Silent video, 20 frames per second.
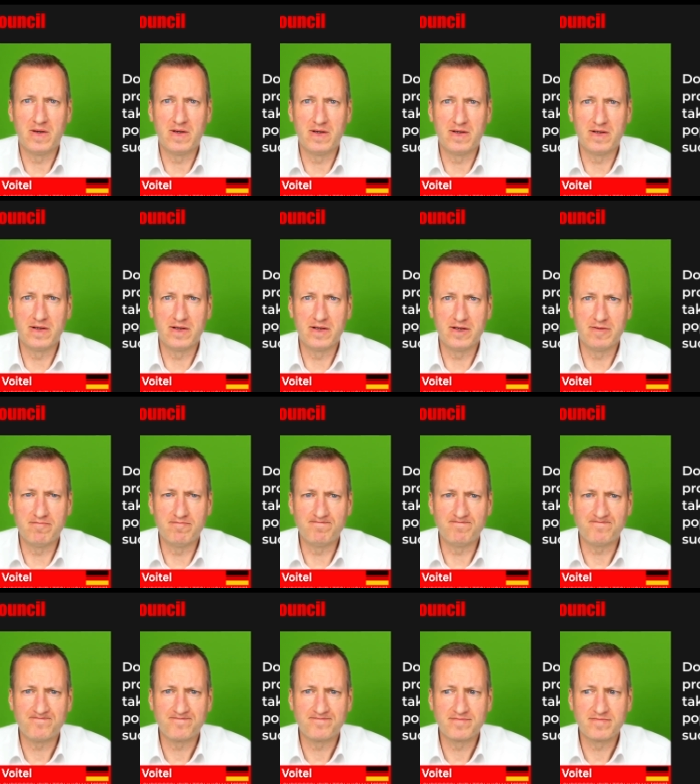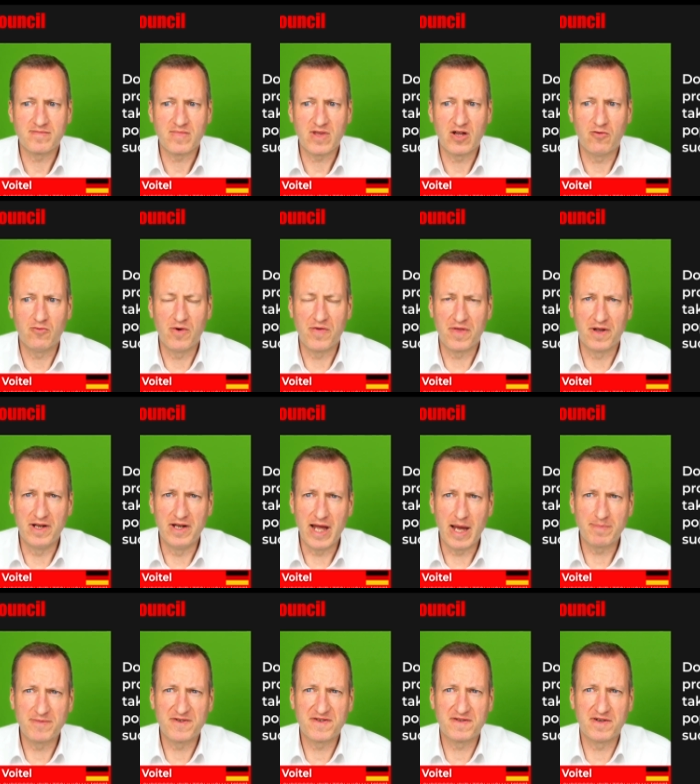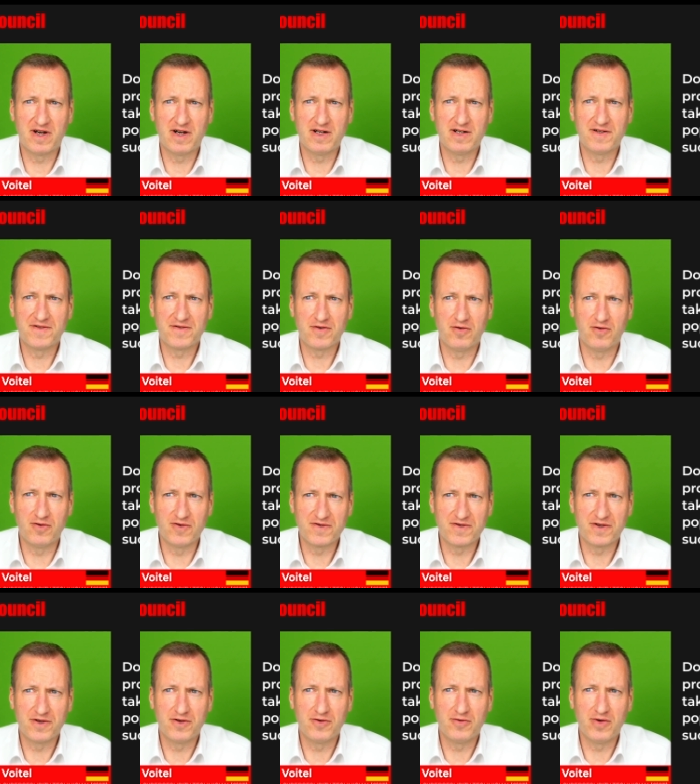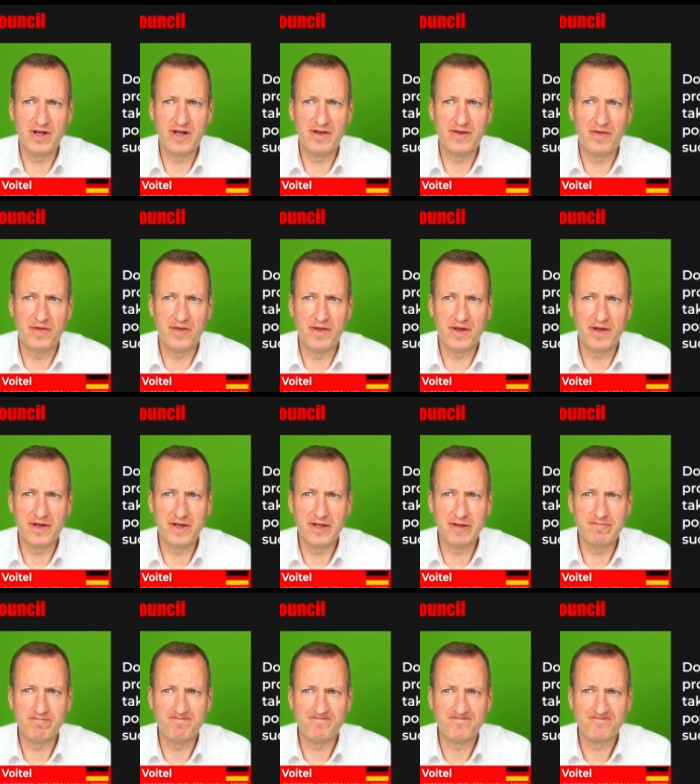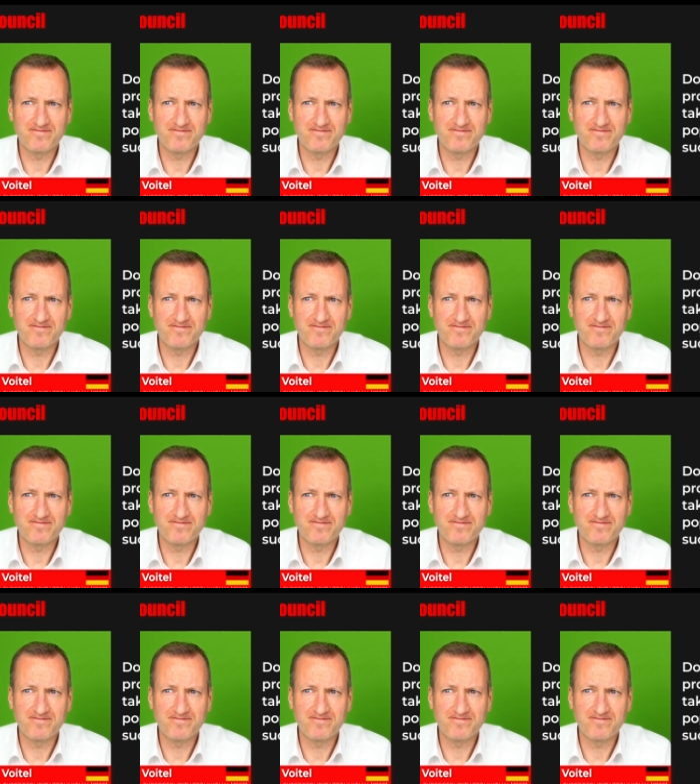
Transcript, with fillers: um, with the lab styles also in the